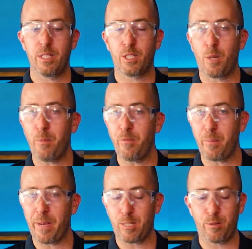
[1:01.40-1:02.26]
The top of
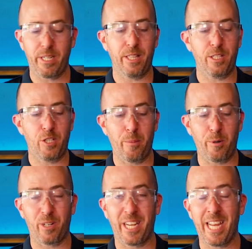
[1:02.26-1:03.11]
the battery and the
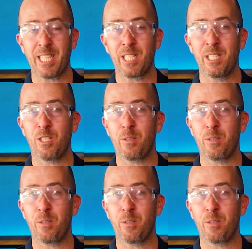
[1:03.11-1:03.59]
terminal connections